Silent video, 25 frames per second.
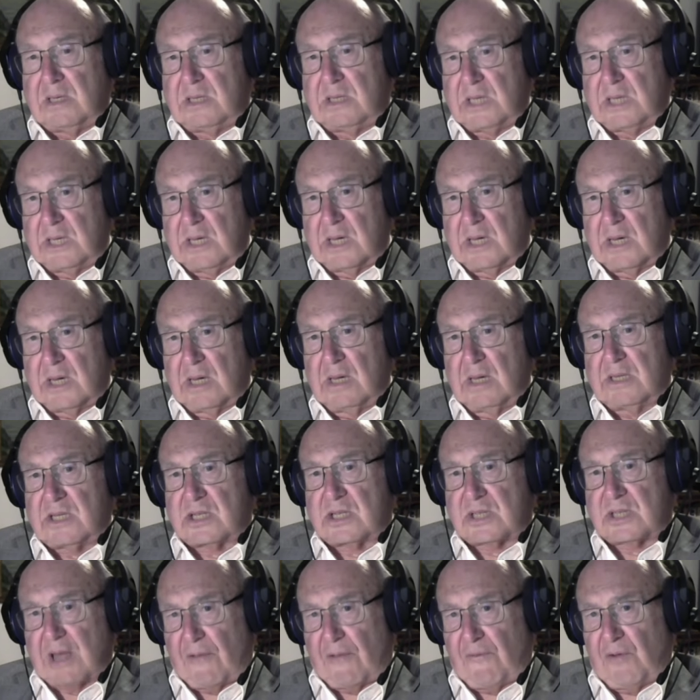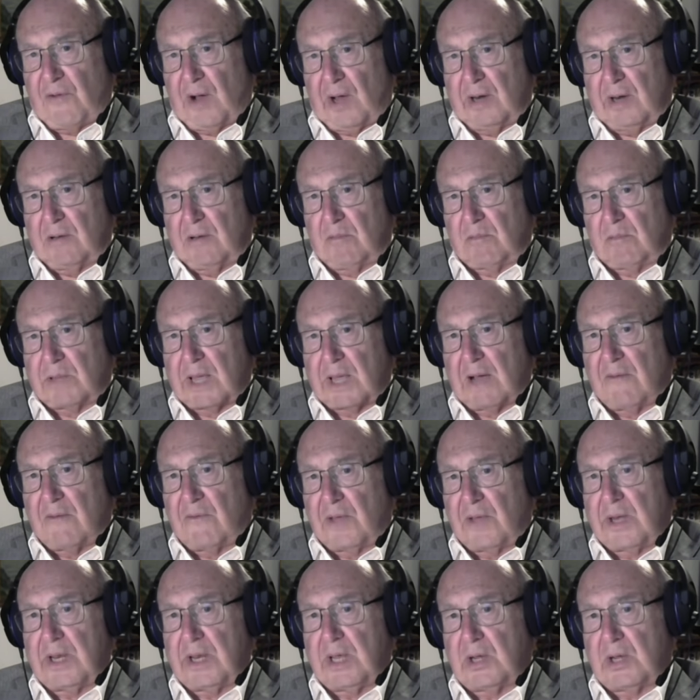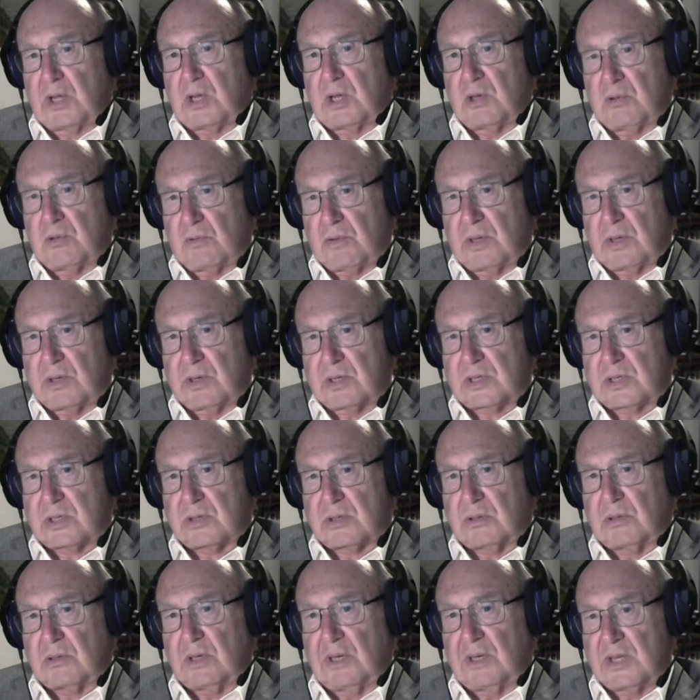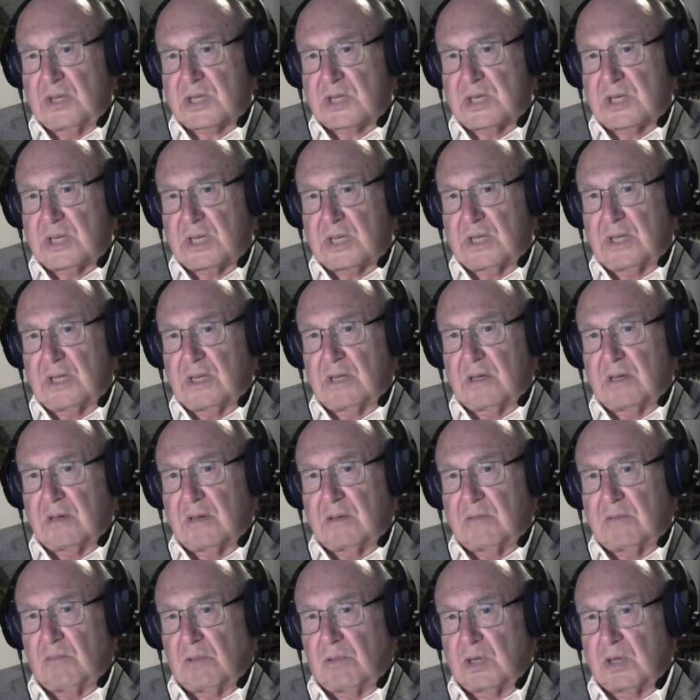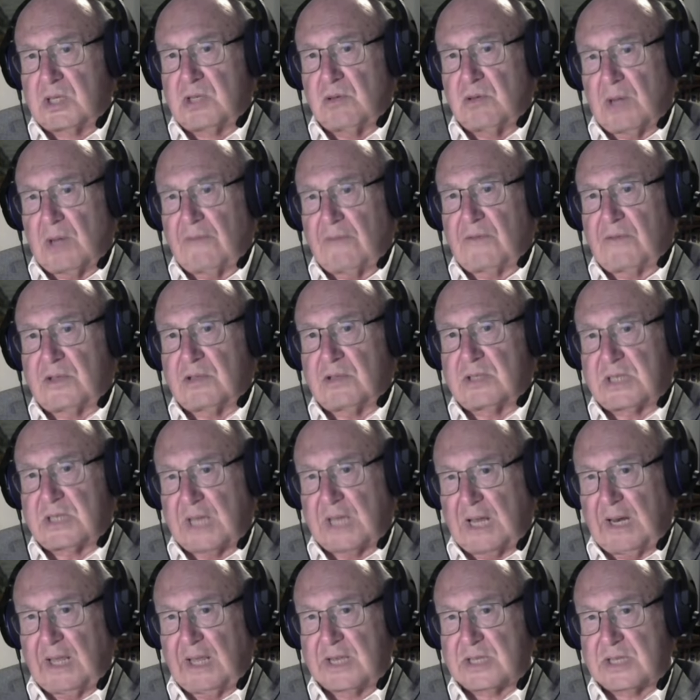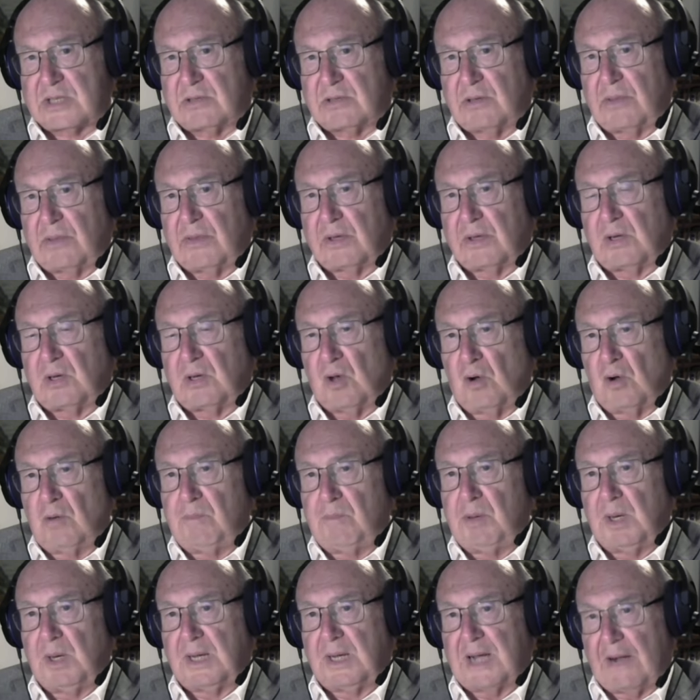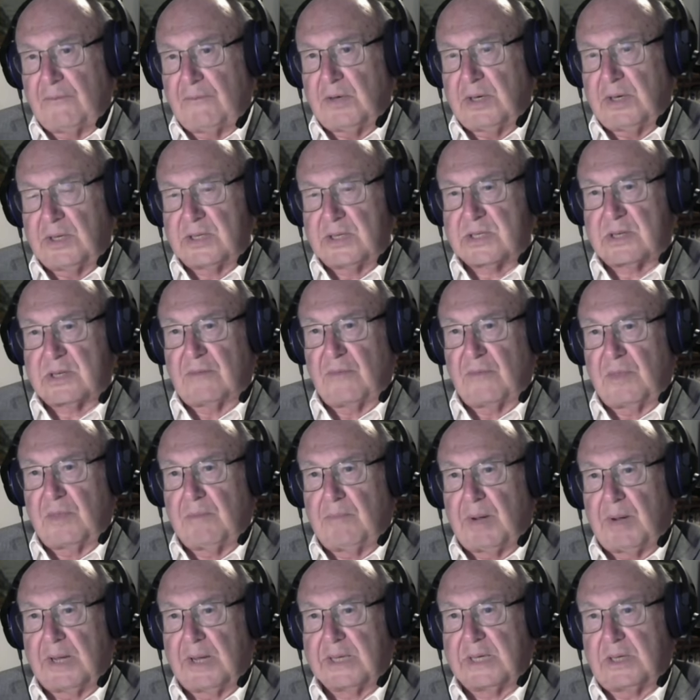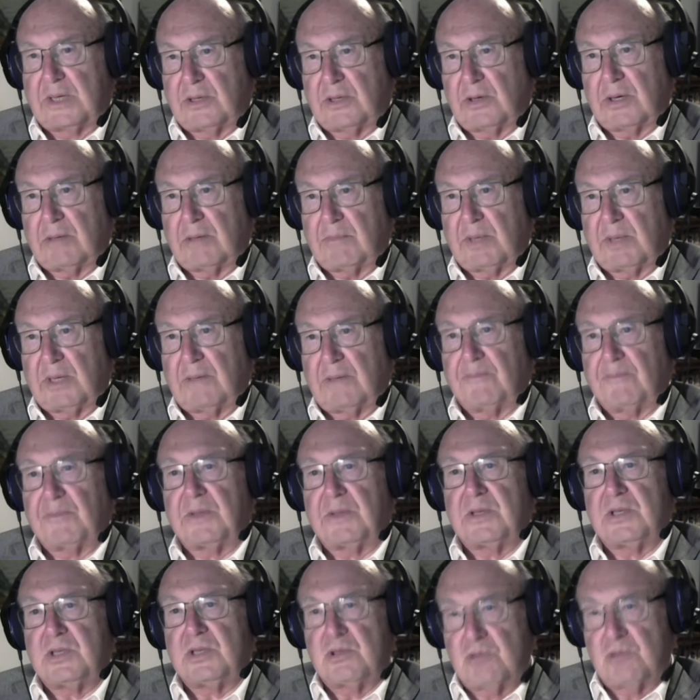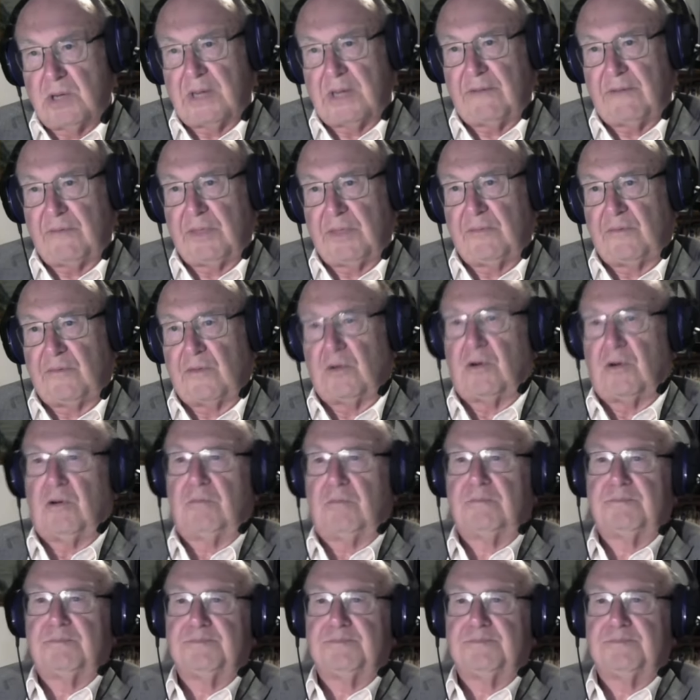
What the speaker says: Dear Stefan, we are very curious on listening what you have to tell us on the global governance of the bioeconomy. You have the floor.